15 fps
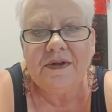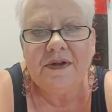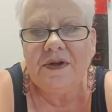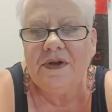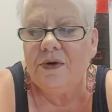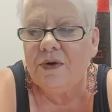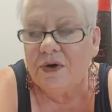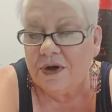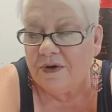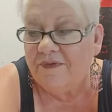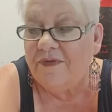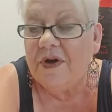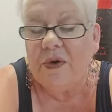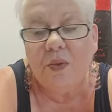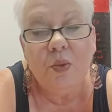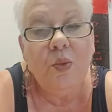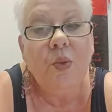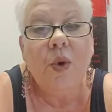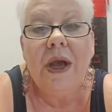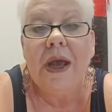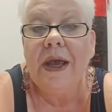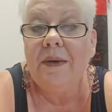you're going to invite
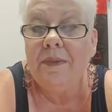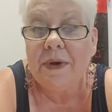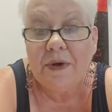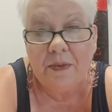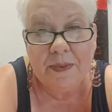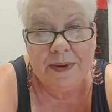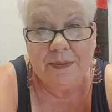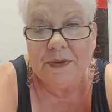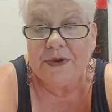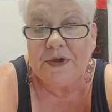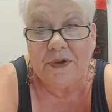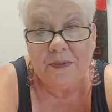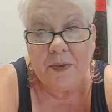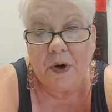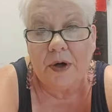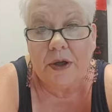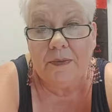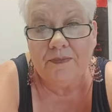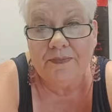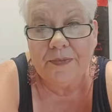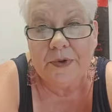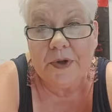way better people to the party.
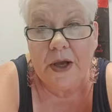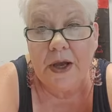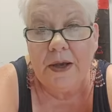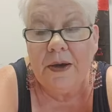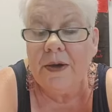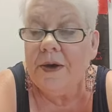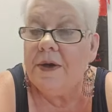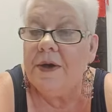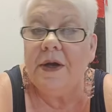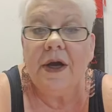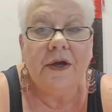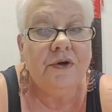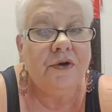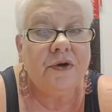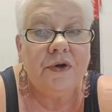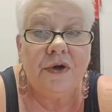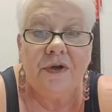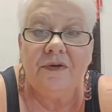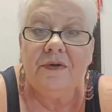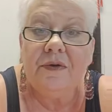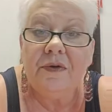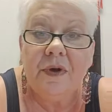Okay. And the